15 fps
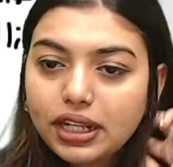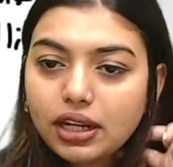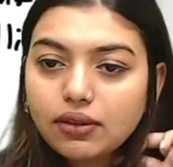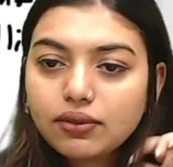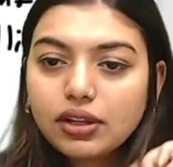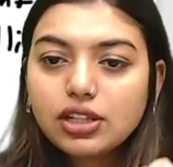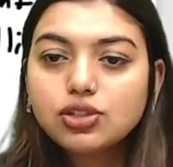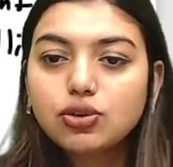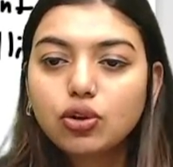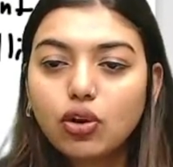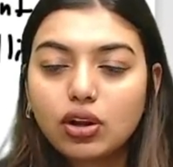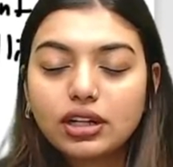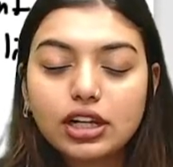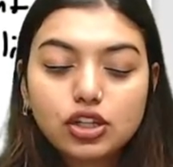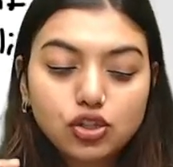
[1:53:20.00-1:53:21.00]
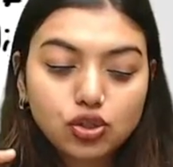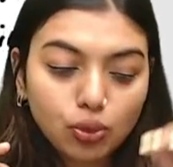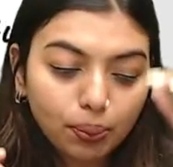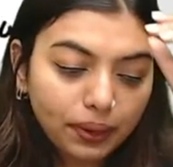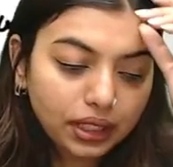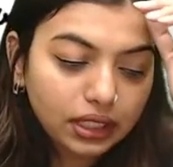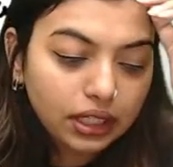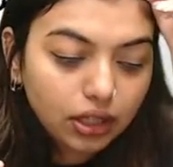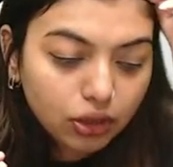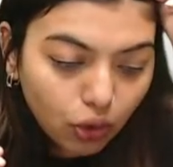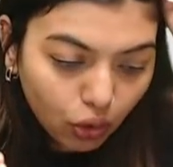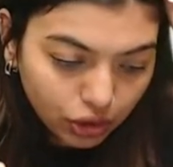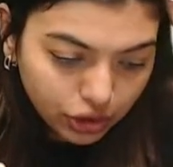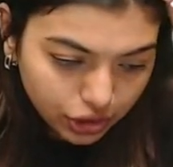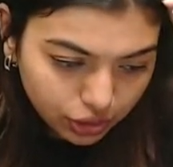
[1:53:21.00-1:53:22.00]
ones you call it as superior
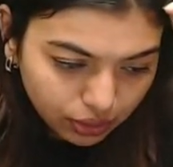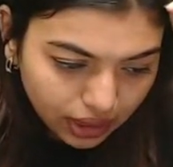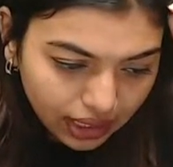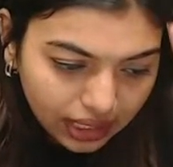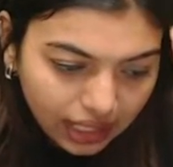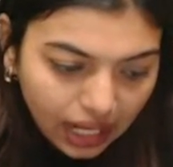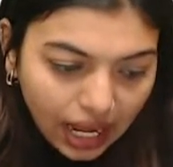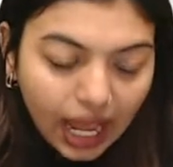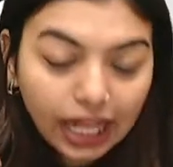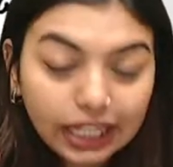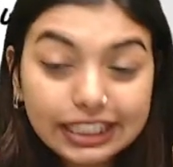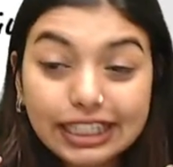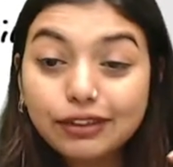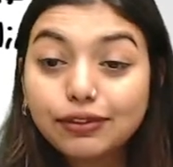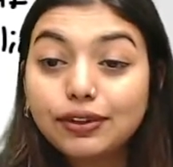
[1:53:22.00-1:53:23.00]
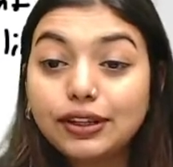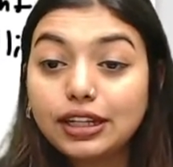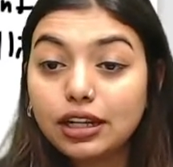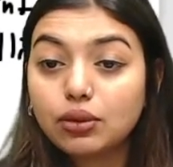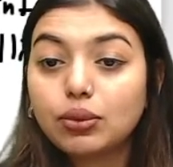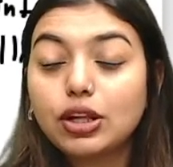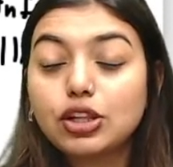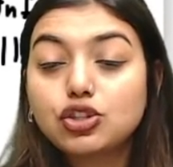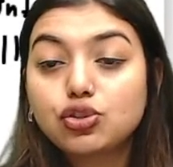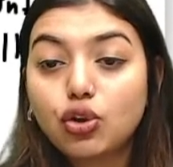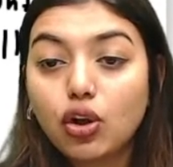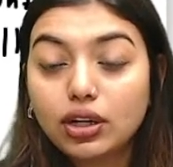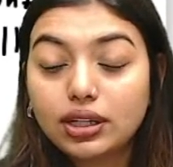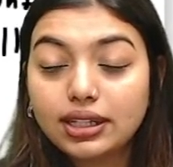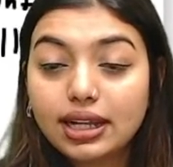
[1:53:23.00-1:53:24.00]
colliculi, and inferior ones you call
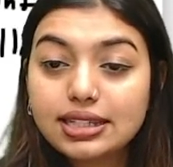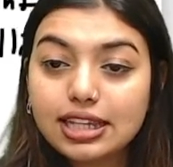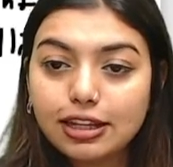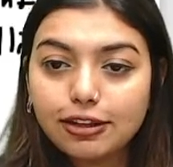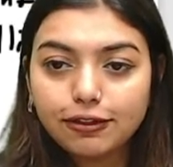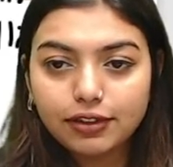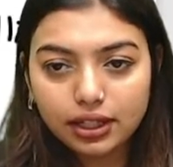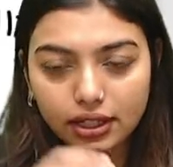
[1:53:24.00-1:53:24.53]
it as inferior